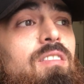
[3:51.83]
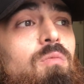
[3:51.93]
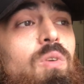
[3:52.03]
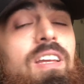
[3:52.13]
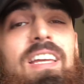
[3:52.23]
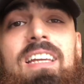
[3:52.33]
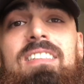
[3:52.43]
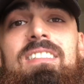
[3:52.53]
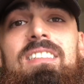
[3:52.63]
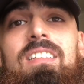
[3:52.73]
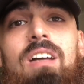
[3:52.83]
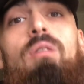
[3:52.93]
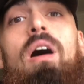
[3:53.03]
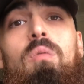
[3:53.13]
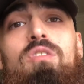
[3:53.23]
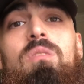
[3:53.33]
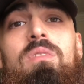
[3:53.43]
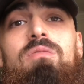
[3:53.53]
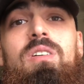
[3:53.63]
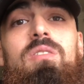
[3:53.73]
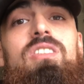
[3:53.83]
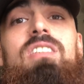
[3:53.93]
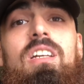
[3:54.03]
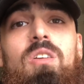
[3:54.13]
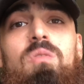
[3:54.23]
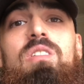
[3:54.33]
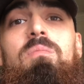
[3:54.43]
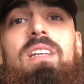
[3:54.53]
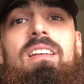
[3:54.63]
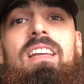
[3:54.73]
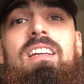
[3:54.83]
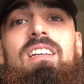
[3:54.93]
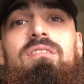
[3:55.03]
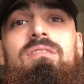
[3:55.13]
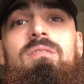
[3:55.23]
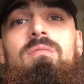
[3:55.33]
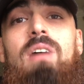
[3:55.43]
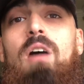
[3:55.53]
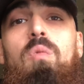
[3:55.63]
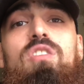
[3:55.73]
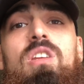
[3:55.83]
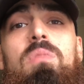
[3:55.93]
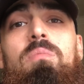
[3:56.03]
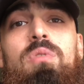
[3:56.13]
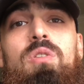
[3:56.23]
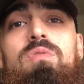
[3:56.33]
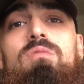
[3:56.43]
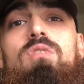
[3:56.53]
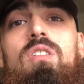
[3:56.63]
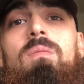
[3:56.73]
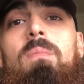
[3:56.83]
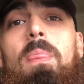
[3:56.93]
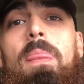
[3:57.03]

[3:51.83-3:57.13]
What it is, well, I want to be real, it's just I don't want to be negative. I want to be proven wrong.